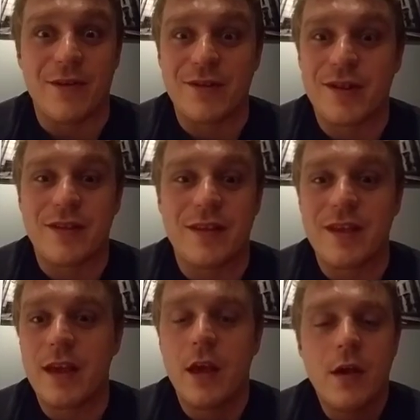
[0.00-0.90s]
or just
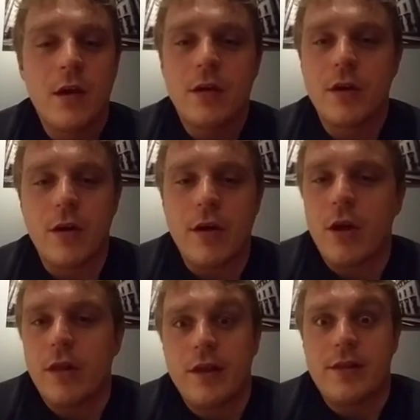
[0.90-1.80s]
say,
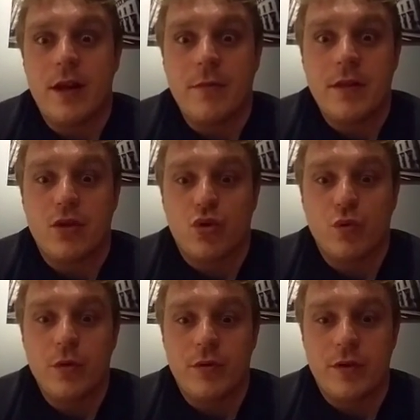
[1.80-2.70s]
at least tell me the
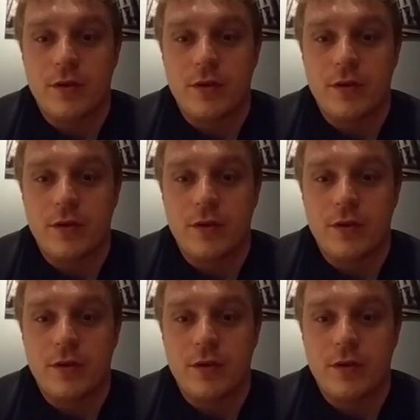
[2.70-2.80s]
truth.